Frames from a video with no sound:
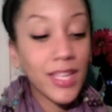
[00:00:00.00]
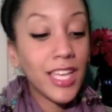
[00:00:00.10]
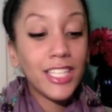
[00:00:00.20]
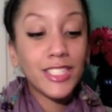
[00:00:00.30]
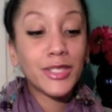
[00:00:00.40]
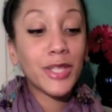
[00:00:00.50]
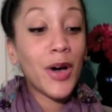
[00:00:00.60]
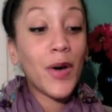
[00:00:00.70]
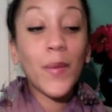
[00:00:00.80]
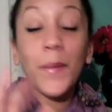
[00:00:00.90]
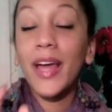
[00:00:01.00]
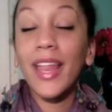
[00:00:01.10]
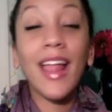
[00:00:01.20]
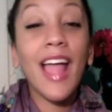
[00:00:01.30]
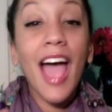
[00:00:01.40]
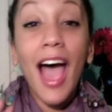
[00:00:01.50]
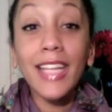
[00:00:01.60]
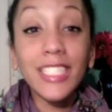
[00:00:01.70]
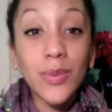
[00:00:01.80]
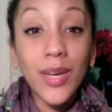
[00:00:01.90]
So I
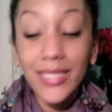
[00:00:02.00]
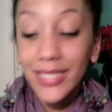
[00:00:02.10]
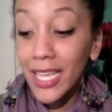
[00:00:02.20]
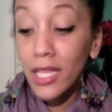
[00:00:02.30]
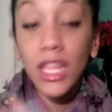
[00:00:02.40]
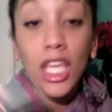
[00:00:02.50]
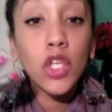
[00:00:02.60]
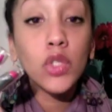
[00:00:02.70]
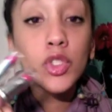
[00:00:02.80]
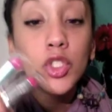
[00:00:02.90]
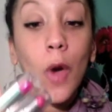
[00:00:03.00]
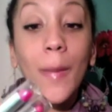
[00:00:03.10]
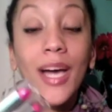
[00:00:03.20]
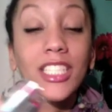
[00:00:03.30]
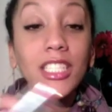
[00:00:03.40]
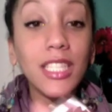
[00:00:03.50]
just want to say thank you so much.